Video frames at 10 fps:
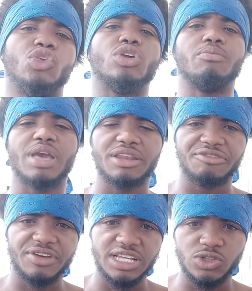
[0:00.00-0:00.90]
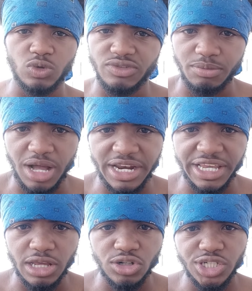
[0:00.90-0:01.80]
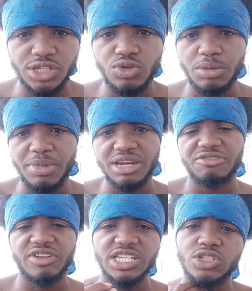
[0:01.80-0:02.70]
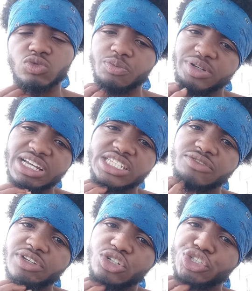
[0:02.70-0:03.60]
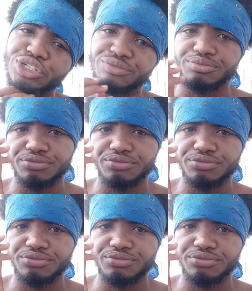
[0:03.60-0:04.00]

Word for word: You can manifest with demonic energy, you can manifest with positive energy.